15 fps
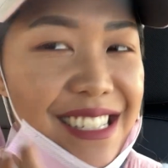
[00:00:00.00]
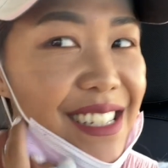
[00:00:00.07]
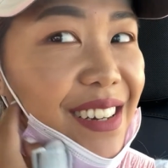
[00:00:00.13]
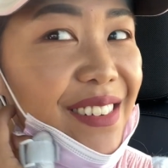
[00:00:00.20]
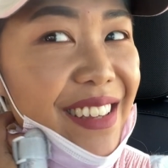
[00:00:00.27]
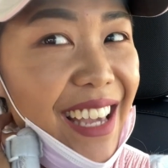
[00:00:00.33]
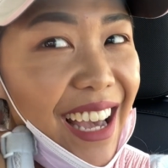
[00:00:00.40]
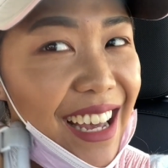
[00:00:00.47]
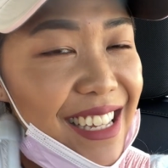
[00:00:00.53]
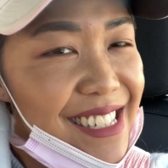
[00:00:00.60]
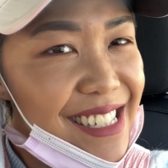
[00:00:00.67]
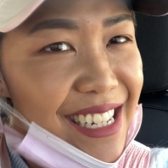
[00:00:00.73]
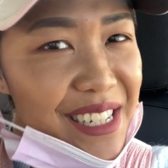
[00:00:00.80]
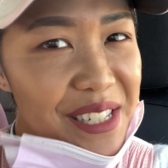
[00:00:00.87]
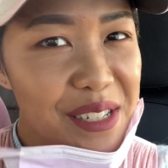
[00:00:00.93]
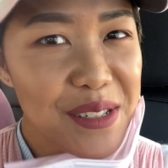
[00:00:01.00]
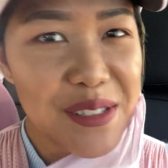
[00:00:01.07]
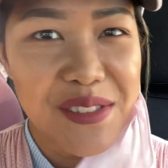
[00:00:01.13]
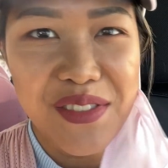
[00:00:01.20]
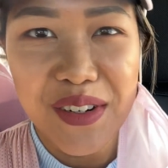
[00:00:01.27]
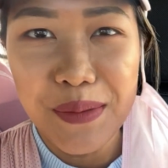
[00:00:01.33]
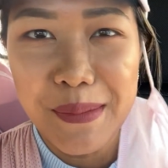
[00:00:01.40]
So yeah, stay
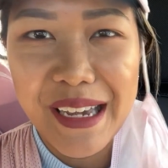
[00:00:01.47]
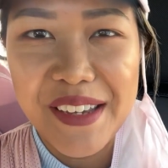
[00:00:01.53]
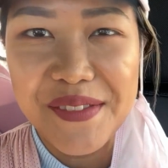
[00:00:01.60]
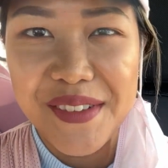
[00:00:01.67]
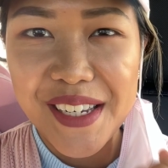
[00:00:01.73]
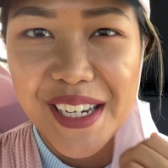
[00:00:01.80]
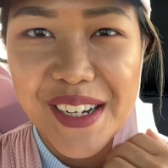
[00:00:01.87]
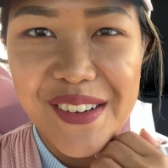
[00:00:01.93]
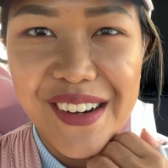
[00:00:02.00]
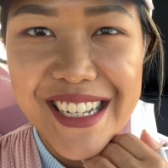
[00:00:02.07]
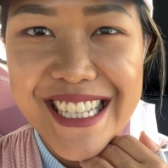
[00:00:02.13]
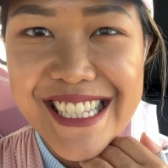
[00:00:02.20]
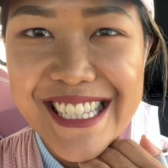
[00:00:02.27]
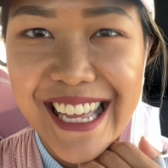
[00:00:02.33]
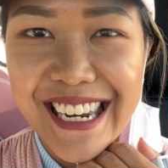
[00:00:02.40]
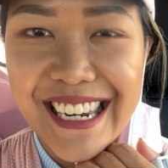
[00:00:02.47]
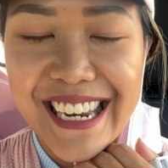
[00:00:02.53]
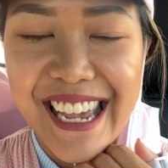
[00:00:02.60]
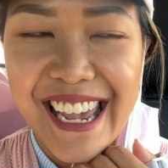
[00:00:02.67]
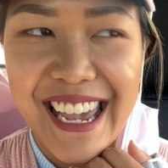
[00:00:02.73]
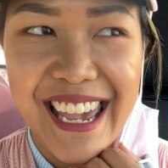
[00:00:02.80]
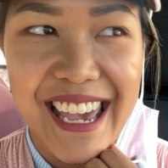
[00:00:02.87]
tuned for my video on
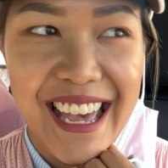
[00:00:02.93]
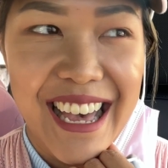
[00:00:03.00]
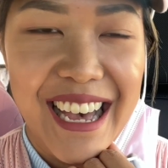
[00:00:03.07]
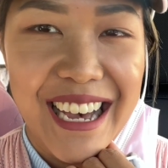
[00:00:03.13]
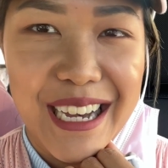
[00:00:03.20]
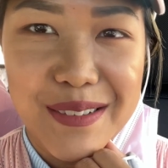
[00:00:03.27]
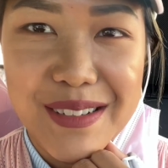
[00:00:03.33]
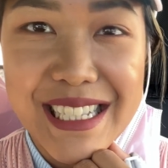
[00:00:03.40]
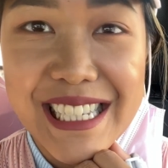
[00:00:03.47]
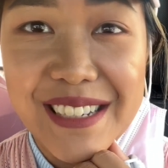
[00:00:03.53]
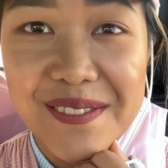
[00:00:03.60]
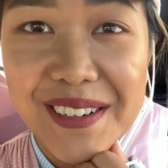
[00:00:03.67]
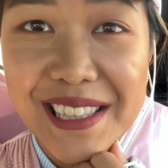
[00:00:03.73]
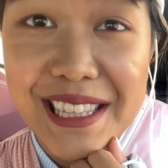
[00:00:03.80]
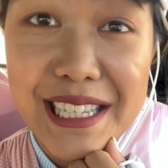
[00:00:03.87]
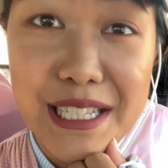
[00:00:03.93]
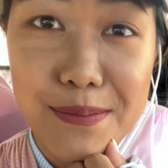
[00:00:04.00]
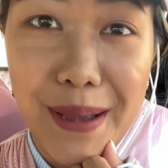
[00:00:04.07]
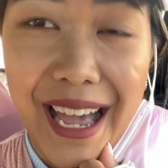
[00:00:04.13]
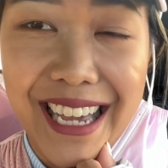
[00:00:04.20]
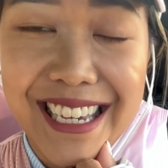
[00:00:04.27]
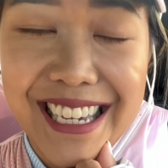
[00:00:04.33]
Sunday to see what this
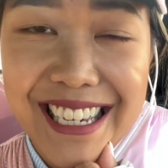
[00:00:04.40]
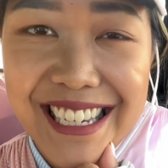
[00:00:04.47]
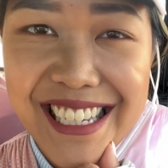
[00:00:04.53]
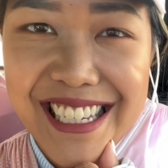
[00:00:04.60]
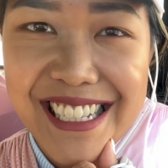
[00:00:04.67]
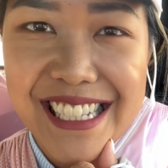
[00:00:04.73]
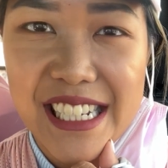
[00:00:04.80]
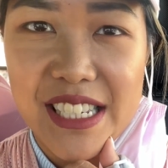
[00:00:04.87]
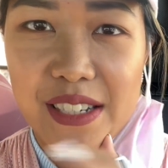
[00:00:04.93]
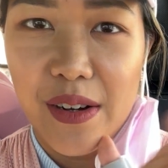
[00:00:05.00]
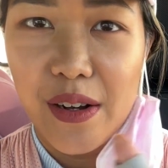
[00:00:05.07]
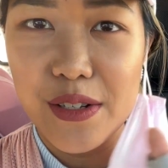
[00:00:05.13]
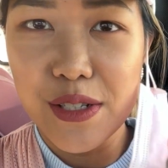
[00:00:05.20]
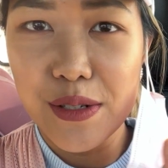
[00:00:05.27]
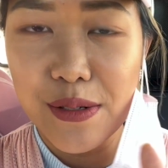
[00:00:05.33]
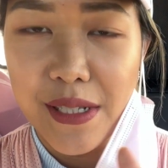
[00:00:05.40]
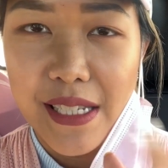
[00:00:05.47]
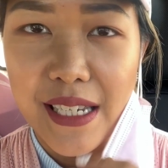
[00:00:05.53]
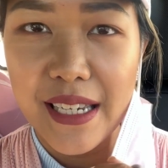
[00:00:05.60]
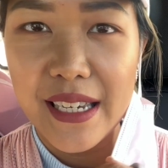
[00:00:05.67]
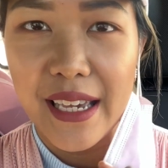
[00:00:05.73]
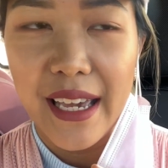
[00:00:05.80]
bag is, and to also
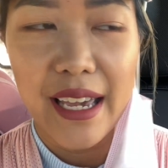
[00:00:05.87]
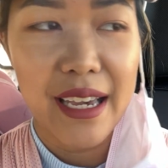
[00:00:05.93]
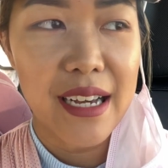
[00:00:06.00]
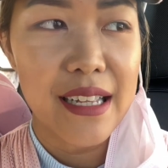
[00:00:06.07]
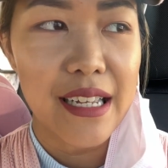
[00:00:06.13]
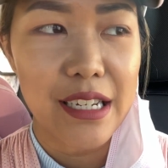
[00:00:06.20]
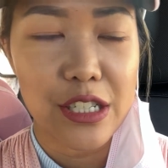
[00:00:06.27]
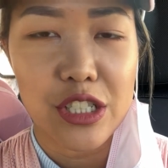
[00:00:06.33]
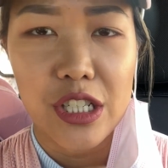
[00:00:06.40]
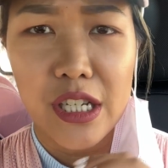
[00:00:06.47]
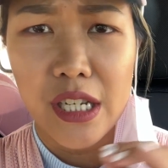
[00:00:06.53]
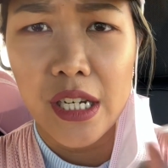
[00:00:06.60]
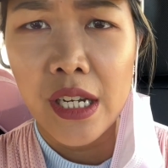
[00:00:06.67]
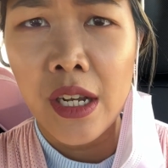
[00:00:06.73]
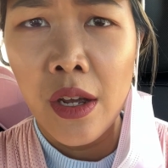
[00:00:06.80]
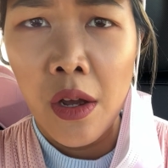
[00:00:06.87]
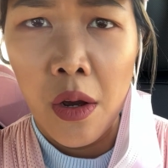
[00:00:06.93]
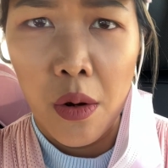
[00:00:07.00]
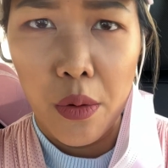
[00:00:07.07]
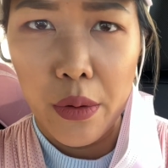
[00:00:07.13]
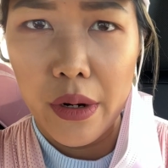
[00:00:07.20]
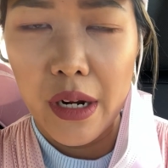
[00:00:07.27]
see a
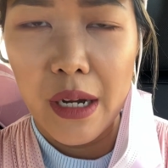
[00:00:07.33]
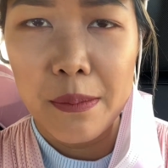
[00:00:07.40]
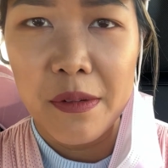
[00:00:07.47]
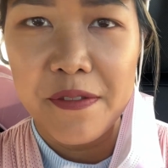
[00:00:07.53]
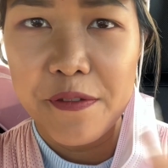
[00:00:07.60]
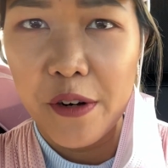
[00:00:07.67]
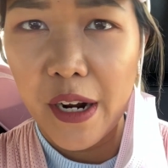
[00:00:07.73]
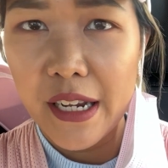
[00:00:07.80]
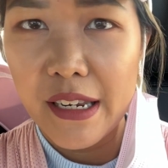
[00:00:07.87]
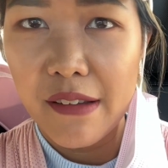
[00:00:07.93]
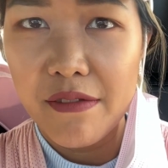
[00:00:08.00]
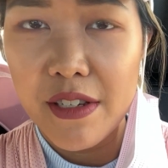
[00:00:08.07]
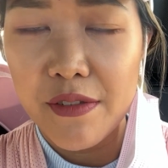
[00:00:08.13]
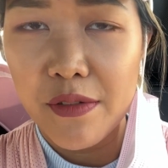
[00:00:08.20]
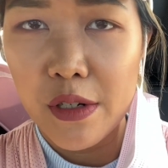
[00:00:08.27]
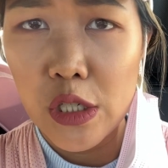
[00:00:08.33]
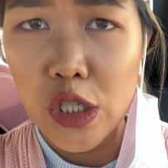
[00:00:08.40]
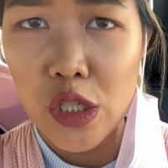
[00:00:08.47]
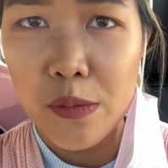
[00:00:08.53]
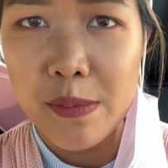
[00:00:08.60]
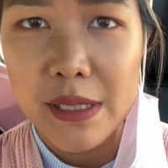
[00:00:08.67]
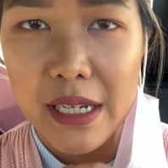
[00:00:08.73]
collection or a variety of different
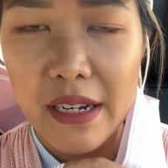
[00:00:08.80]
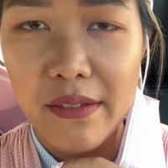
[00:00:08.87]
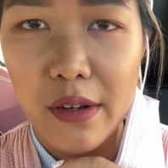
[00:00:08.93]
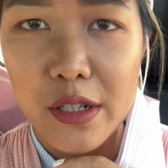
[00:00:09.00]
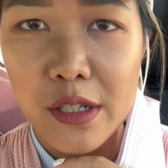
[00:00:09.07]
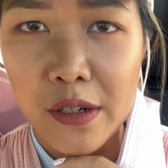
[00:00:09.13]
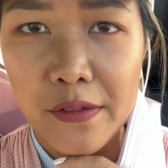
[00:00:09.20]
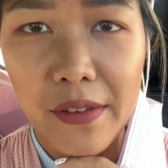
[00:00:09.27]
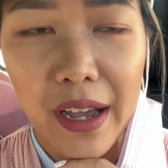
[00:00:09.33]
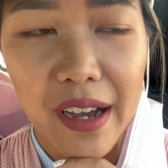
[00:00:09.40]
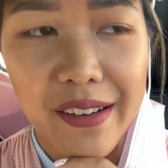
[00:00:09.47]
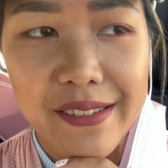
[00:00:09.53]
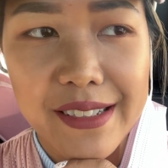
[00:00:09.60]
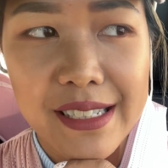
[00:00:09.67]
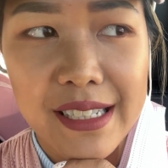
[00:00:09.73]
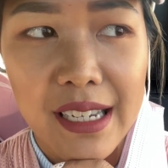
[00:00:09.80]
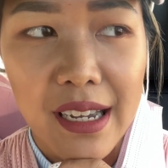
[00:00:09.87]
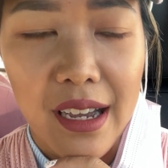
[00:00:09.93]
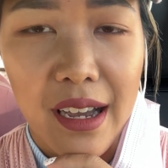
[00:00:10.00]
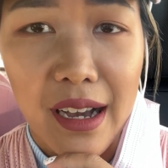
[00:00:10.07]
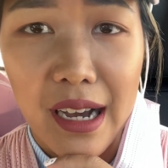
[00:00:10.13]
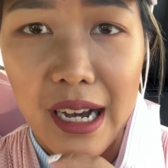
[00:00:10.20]
dupes that I've also found
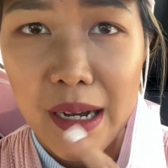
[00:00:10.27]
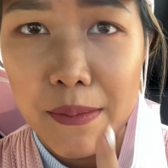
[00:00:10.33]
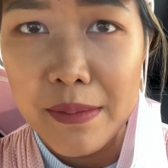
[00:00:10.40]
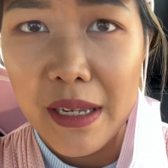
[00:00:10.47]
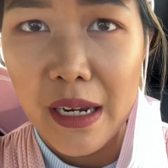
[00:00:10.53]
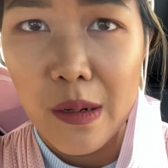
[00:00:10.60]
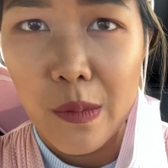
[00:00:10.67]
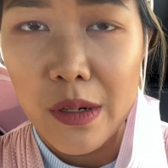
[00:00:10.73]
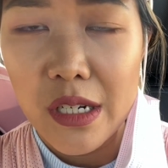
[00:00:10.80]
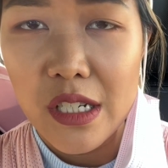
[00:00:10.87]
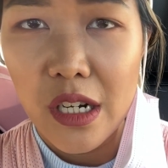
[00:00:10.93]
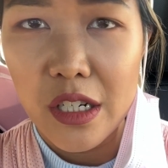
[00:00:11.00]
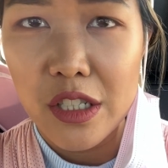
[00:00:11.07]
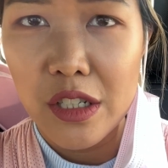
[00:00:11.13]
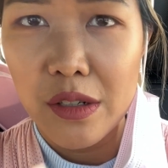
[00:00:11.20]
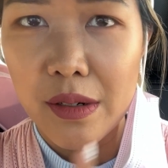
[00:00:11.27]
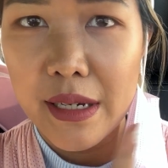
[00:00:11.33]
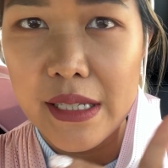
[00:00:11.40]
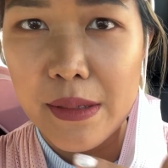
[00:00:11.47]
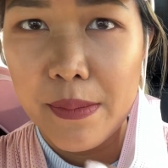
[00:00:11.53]
that I want to talk to you guys